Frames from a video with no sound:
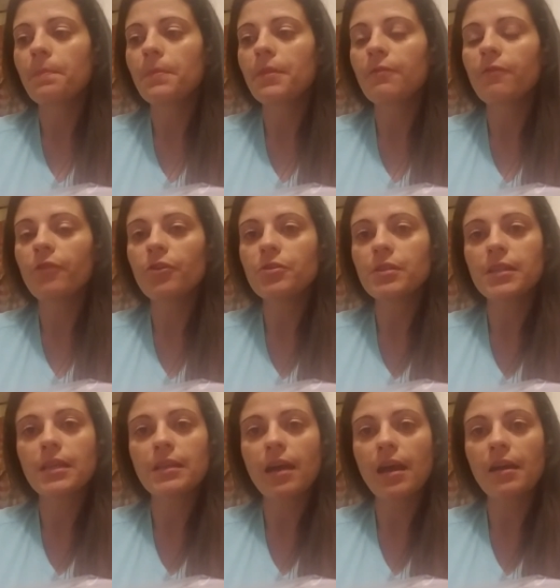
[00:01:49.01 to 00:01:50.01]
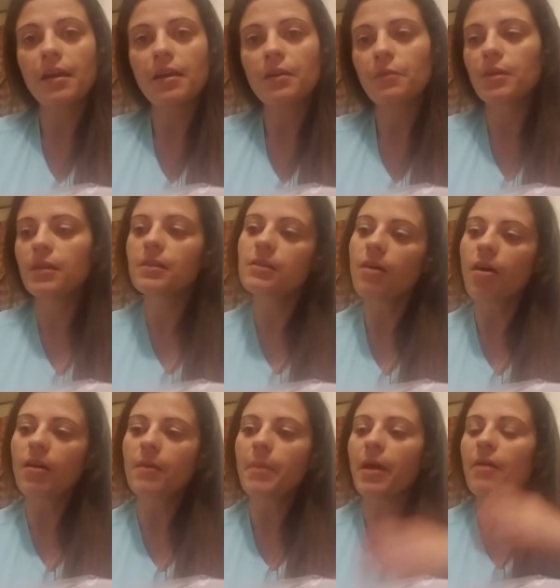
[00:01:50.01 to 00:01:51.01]
the first thing that I kind of wanted to
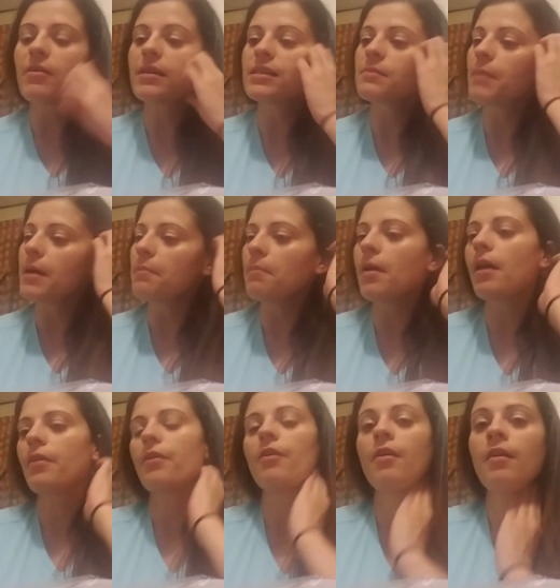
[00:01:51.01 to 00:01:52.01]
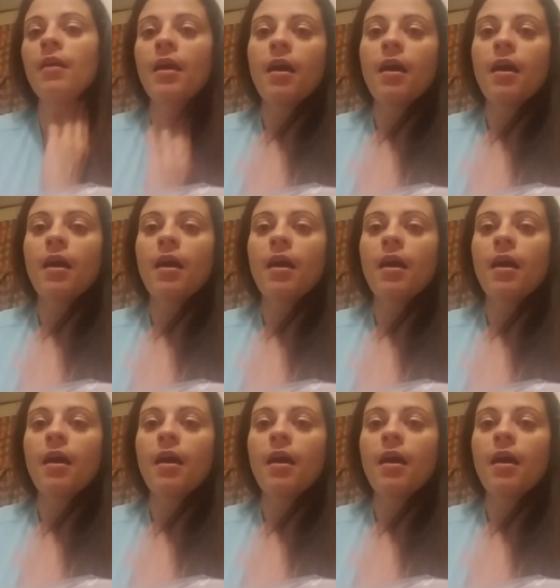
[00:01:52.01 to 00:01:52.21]
talk about is my mother.